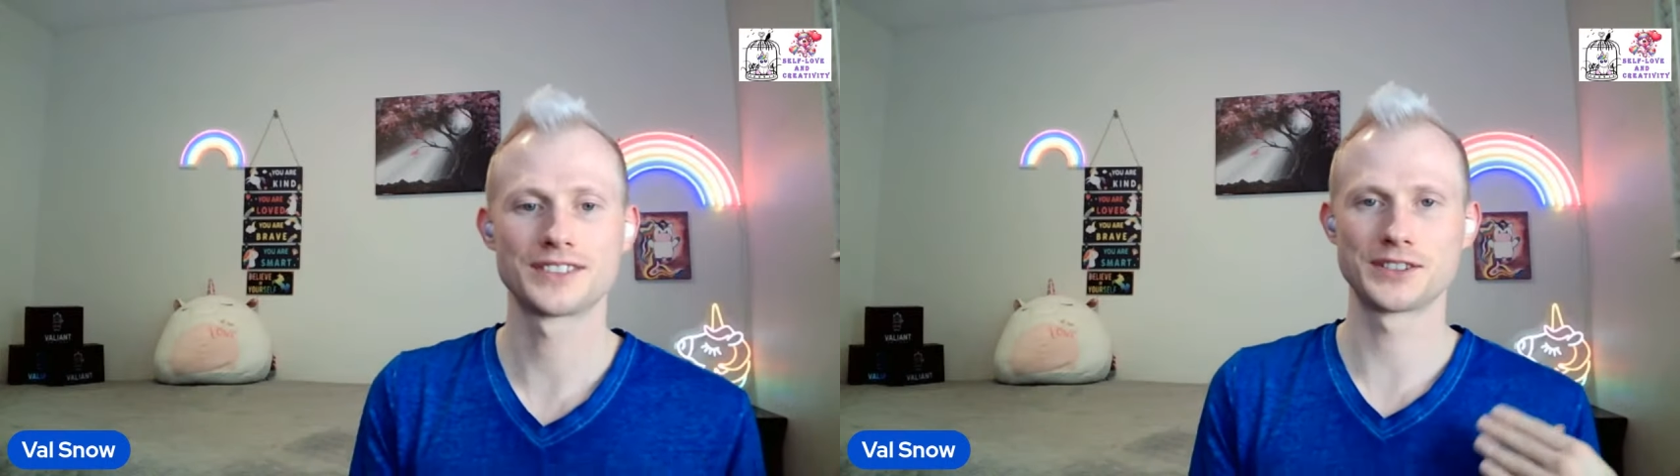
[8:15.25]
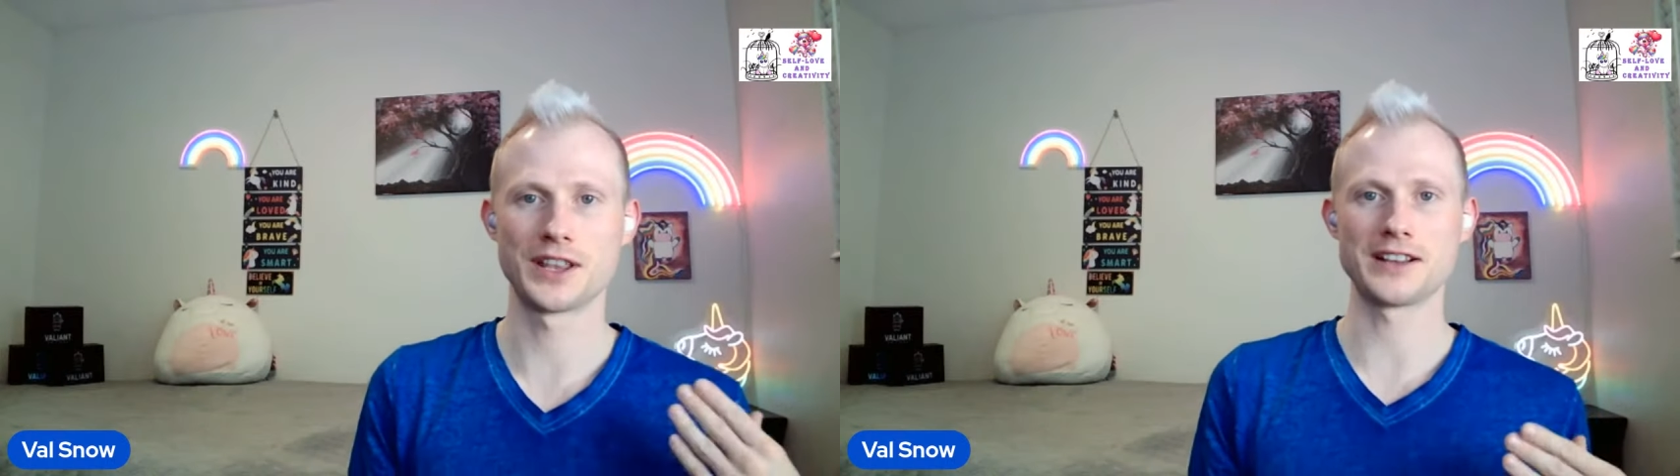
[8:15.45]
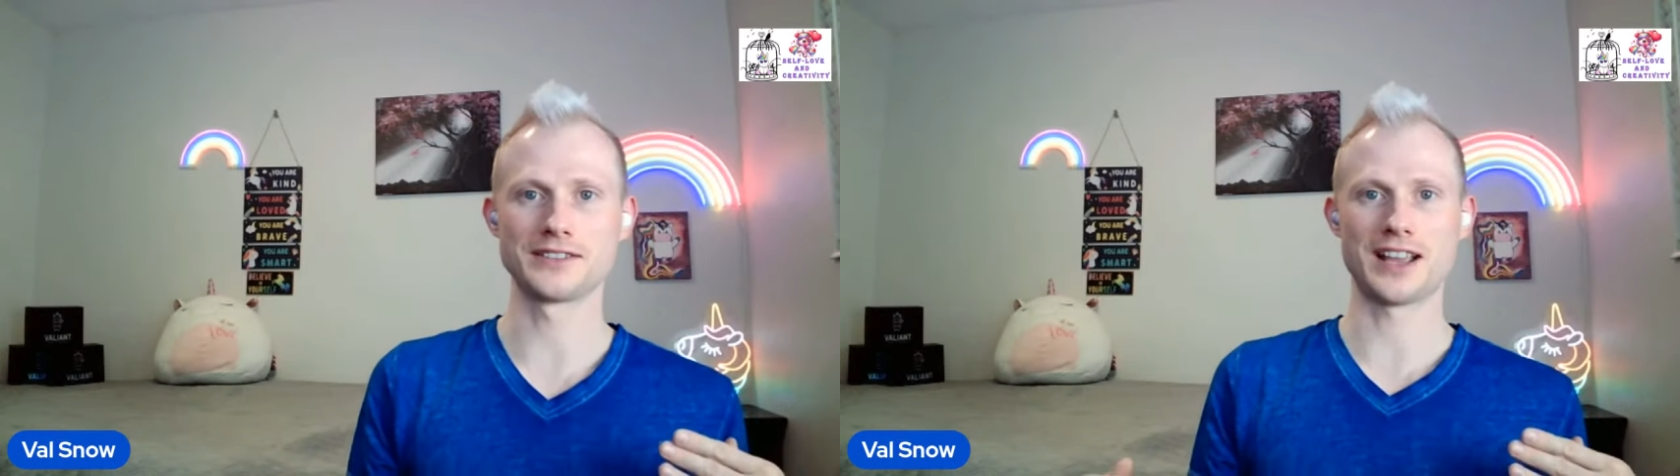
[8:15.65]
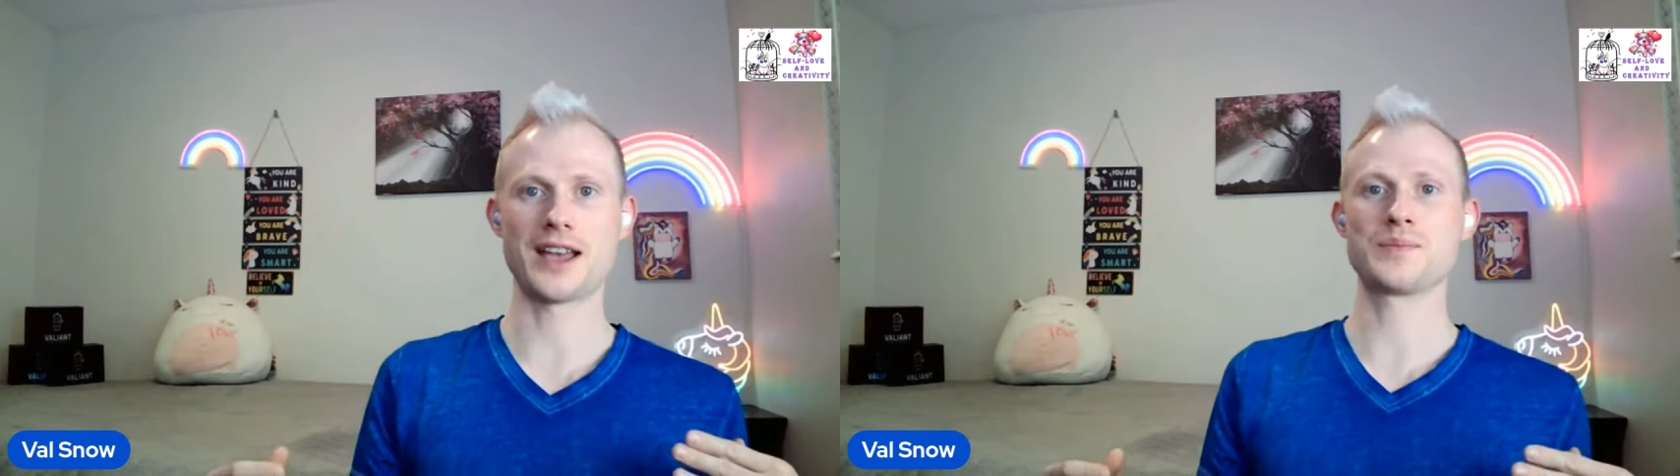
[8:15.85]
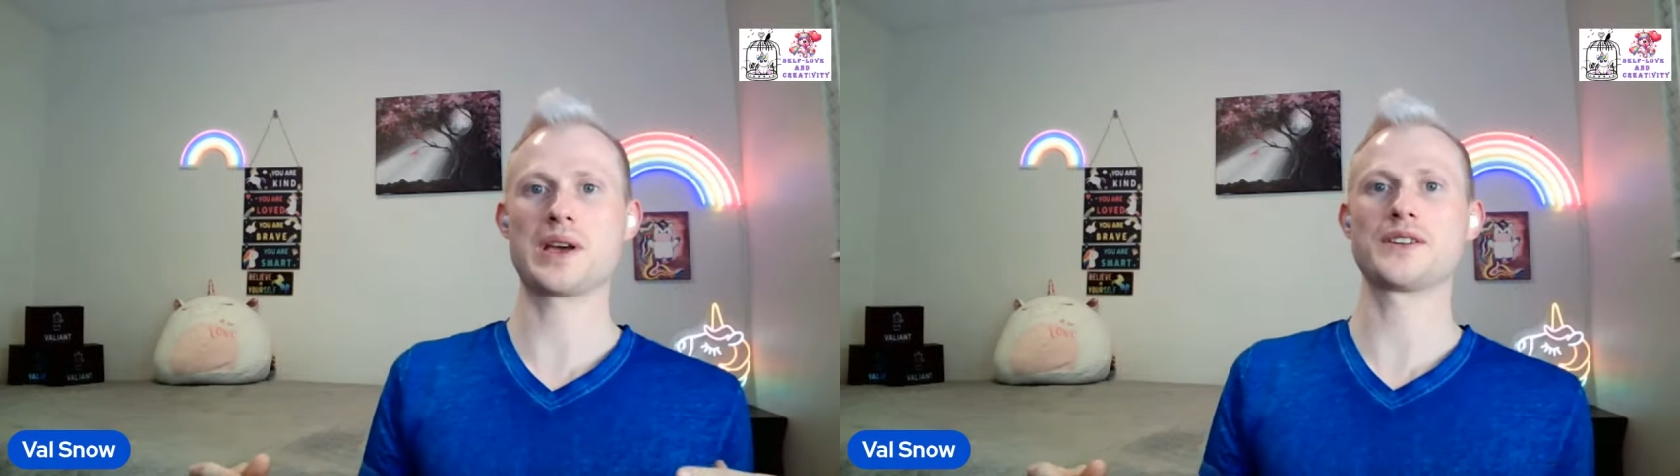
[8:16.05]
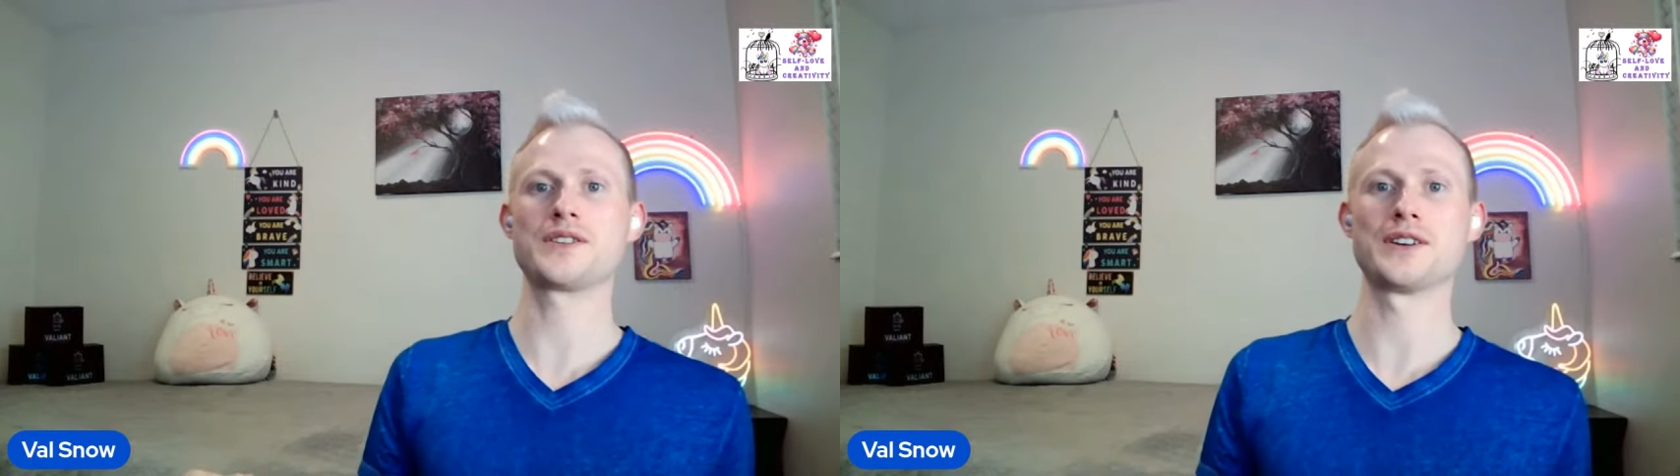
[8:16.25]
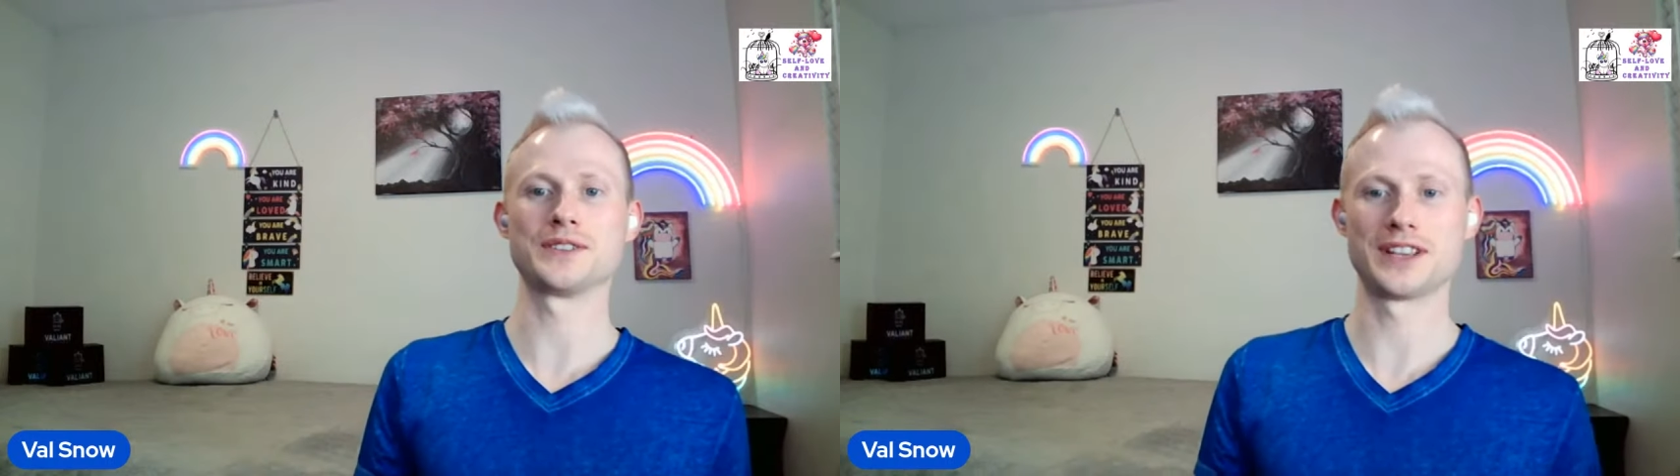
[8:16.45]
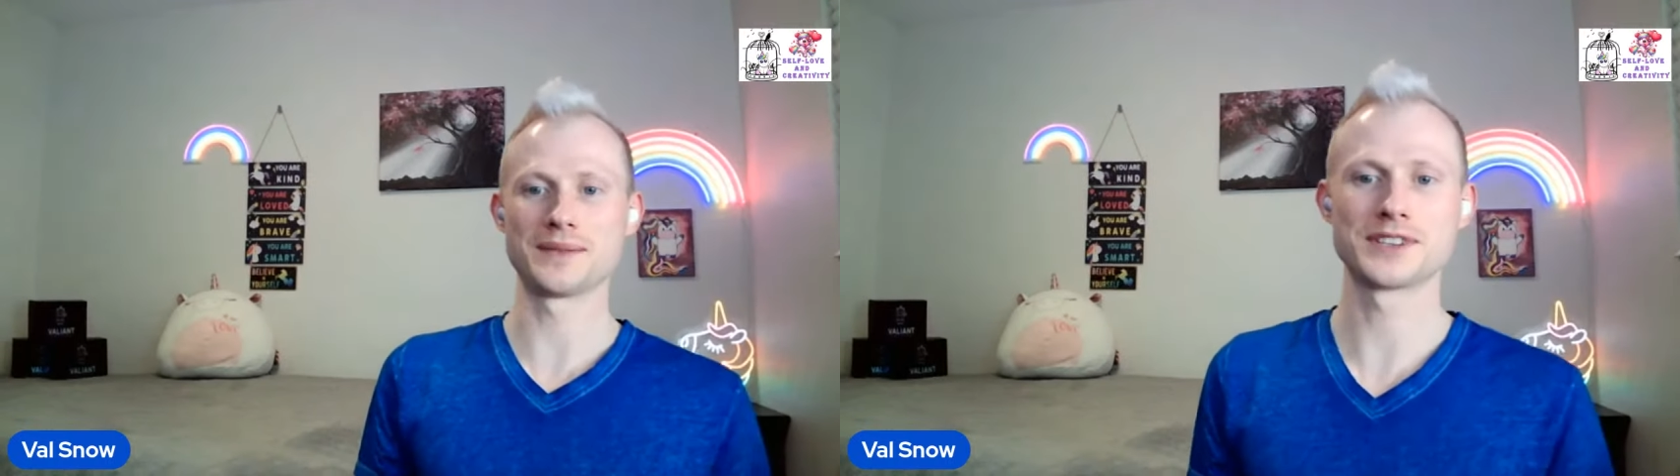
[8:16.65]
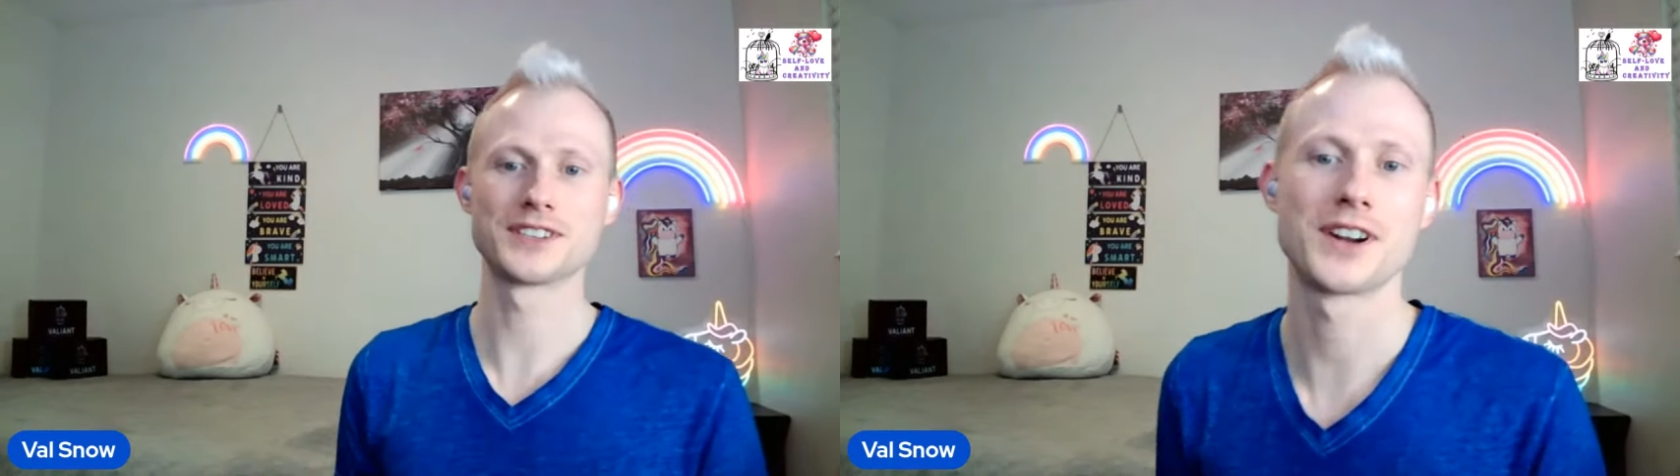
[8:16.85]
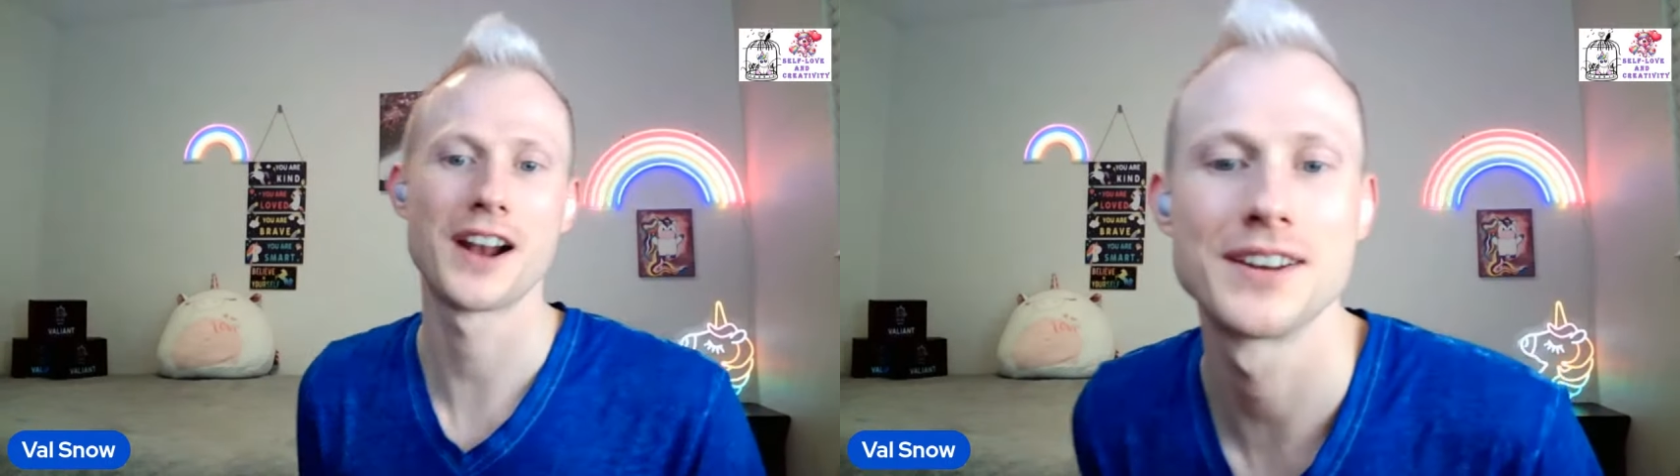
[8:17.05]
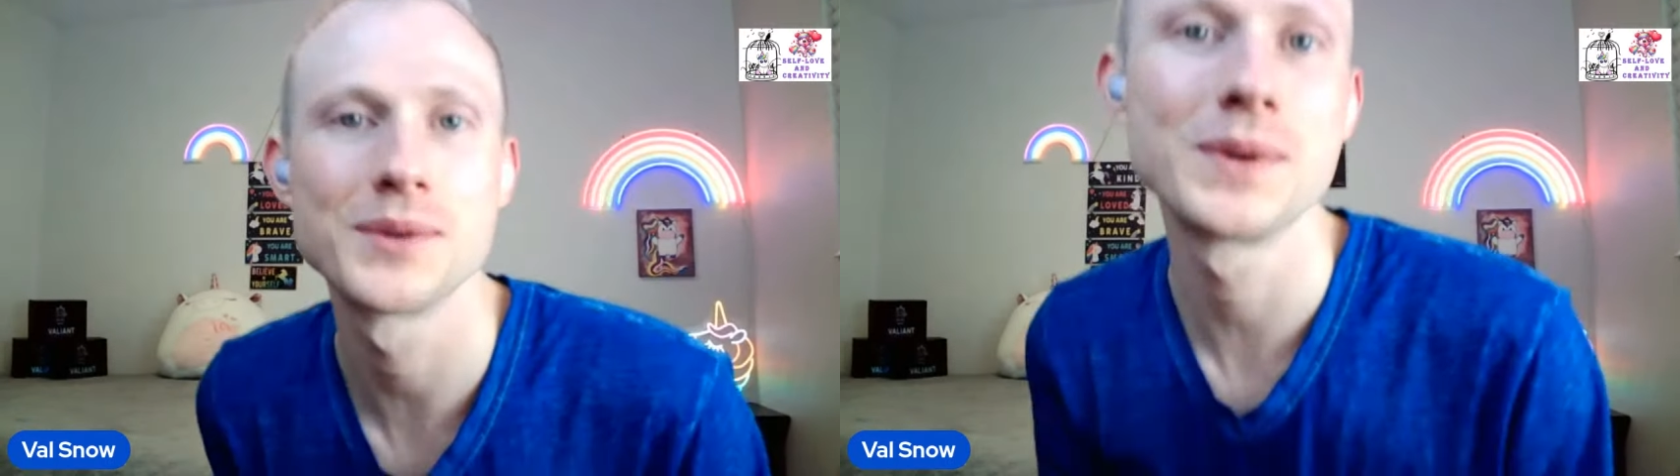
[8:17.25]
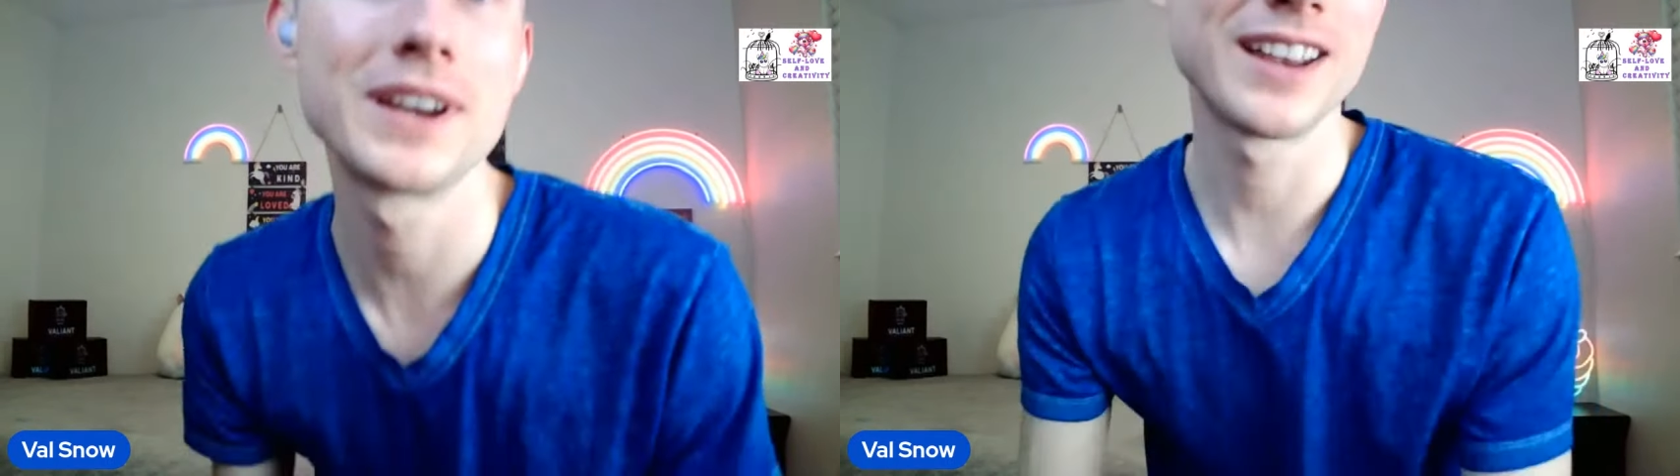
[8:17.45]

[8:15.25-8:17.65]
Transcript: like, kept better notes. I'm just trying to wing